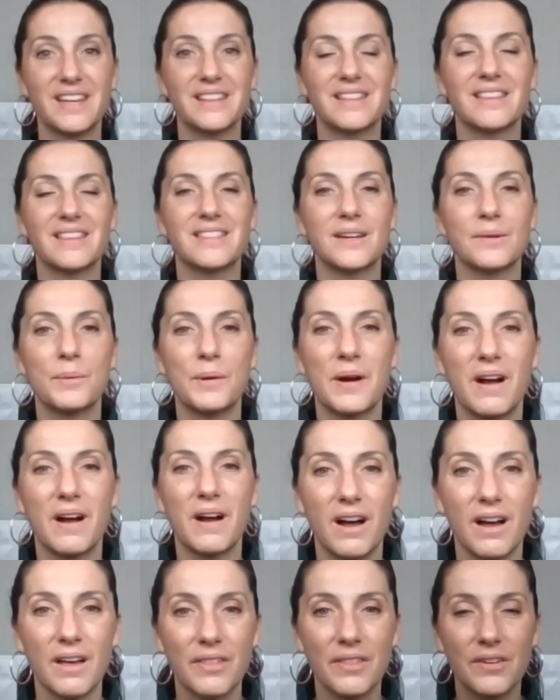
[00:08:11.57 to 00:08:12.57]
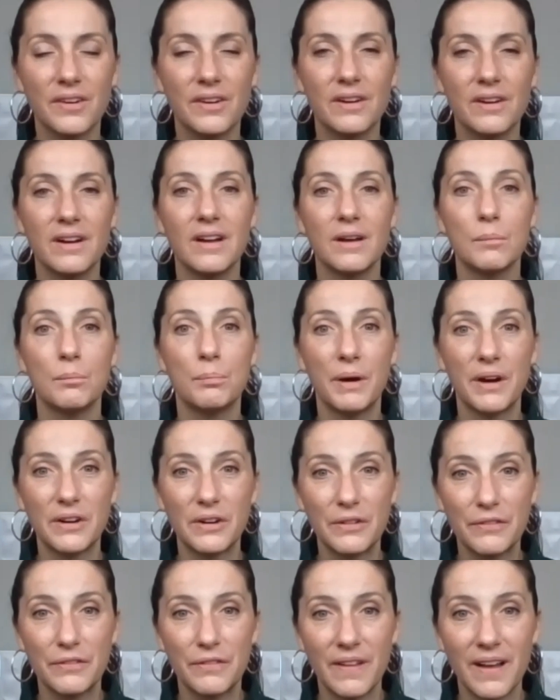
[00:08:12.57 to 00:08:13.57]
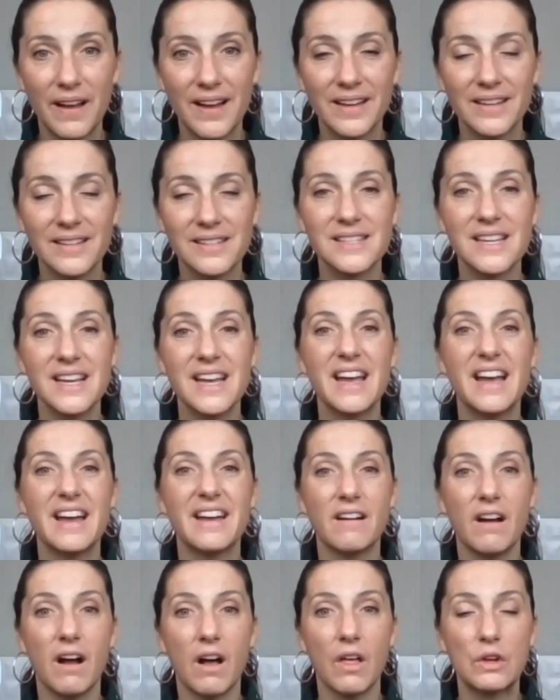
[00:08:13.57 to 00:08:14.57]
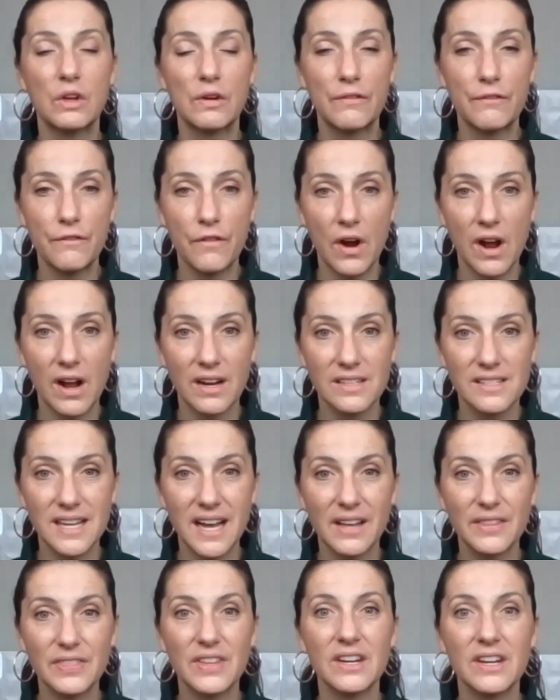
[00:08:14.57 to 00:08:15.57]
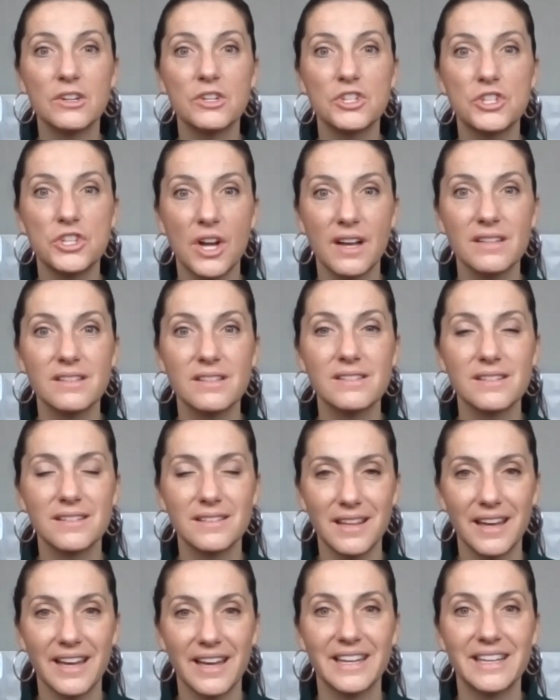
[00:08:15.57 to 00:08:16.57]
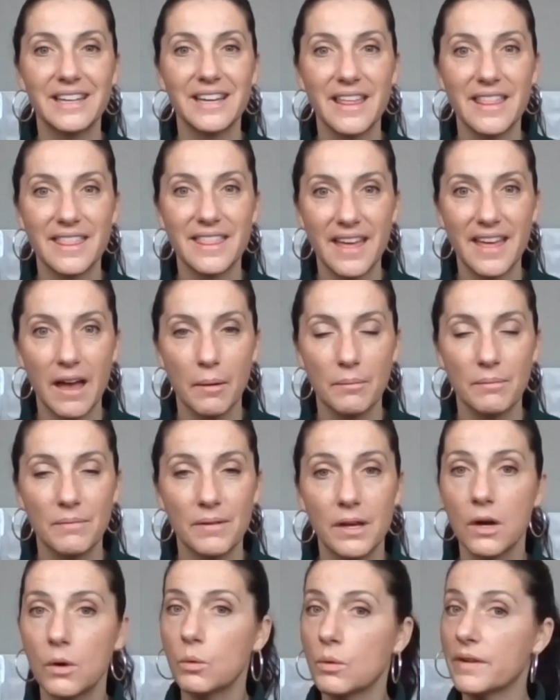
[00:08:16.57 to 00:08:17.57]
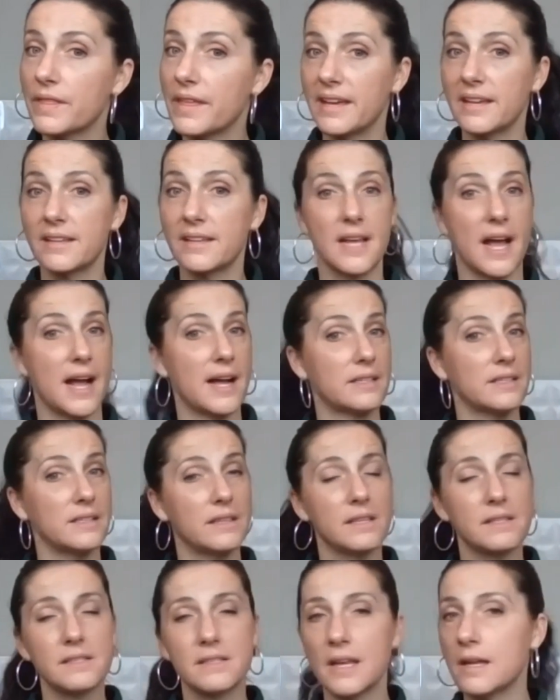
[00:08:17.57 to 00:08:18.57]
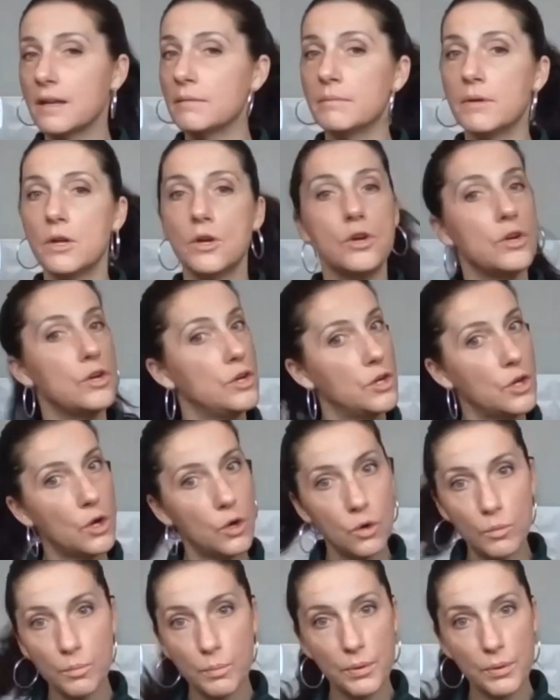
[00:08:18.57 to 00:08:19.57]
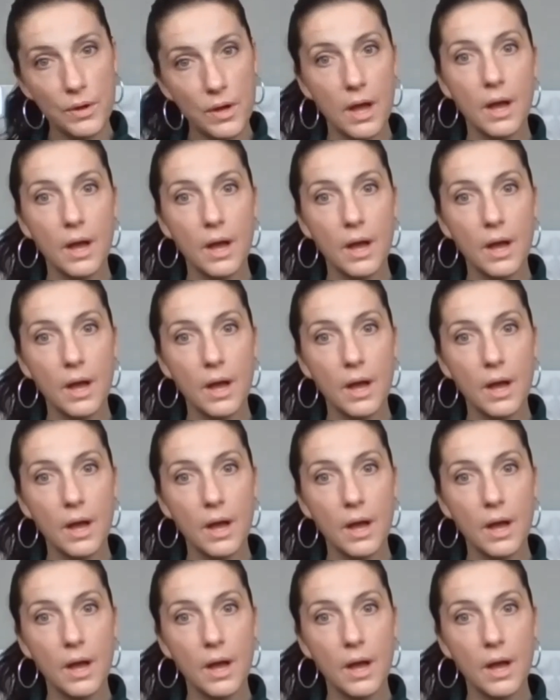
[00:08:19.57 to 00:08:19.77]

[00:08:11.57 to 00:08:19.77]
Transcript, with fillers: That there were other butterflies and other frogs out there just like them. Were they exactly the same? Nope.